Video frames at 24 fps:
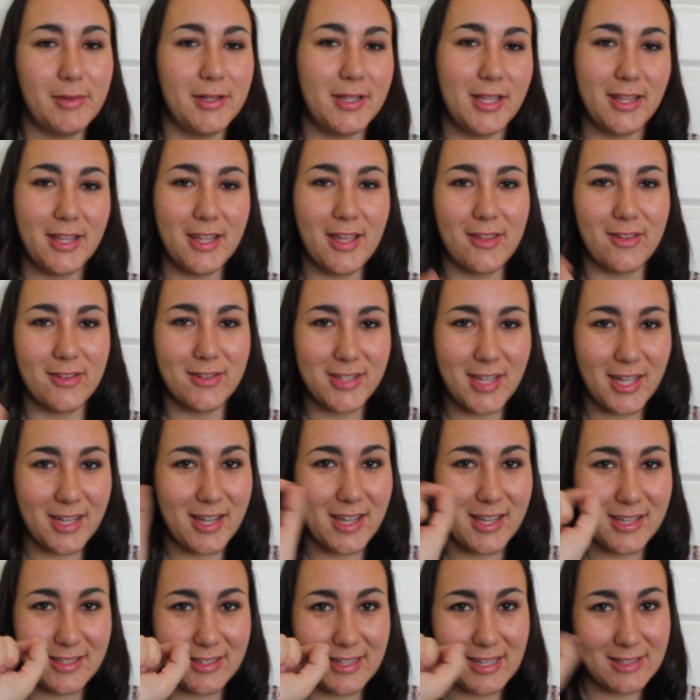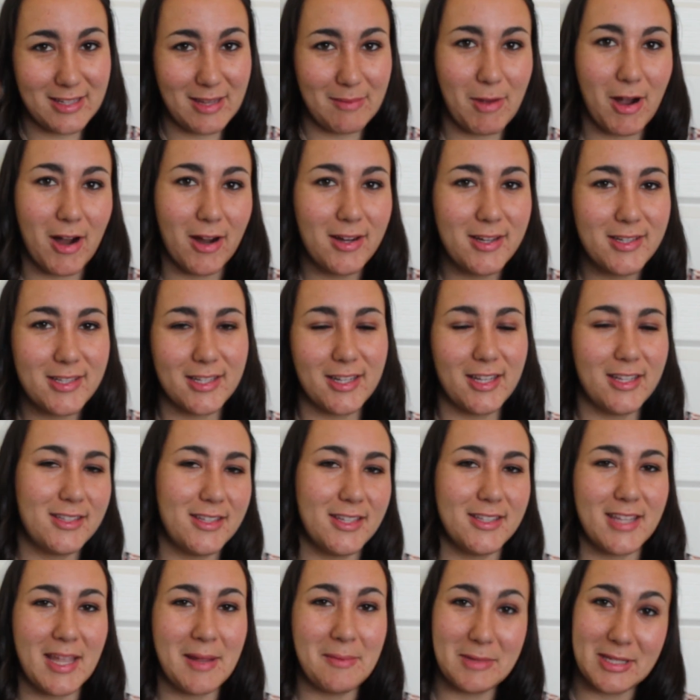but then the other side has Disney Parks, and it's
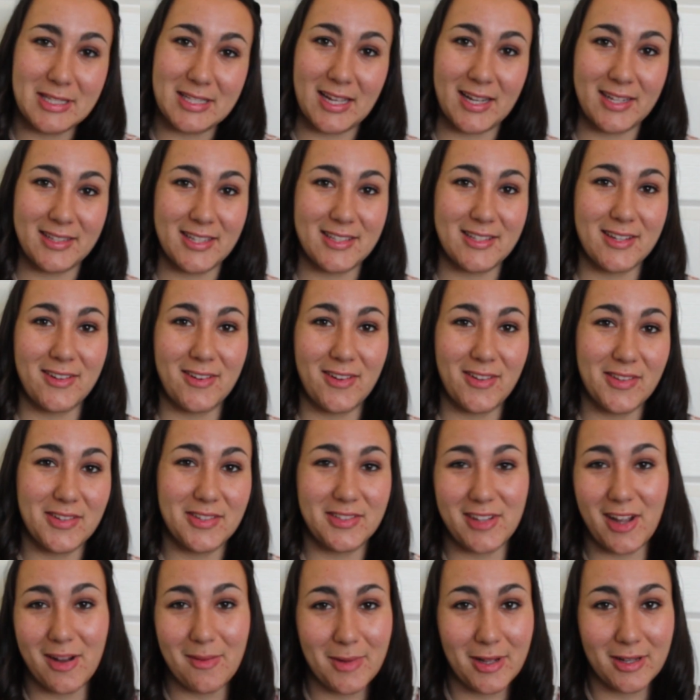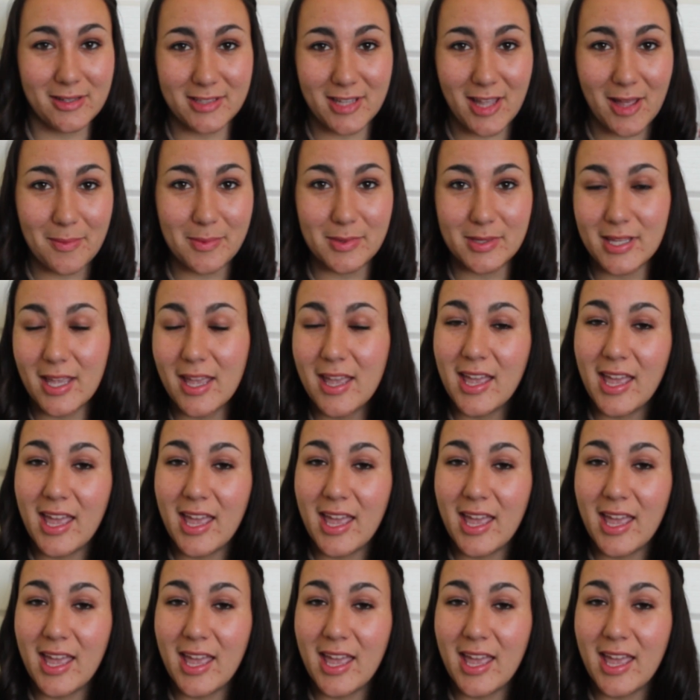the same design that's on all the Starbucks cups.